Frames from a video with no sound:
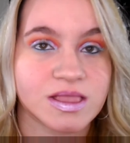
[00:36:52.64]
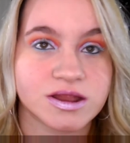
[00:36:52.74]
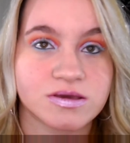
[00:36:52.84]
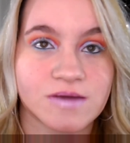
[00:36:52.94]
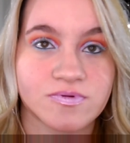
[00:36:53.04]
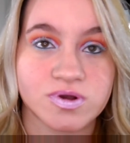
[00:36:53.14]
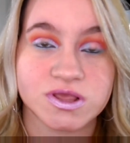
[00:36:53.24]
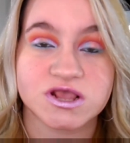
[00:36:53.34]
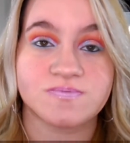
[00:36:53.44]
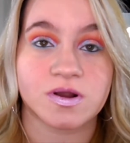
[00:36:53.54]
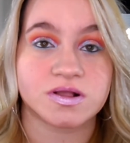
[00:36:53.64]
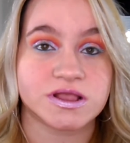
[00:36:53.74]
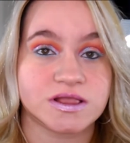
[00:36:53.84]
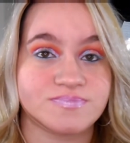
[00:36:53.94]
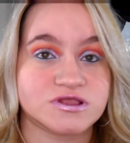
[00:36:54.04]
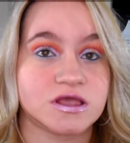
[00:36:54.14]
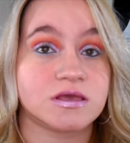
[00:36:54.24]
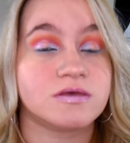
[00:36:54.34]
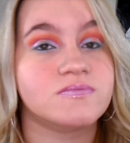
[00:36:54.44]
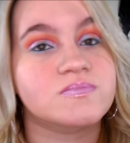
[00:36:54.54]
And then you have a really sparkly
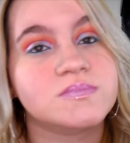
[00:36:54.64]
lipstick.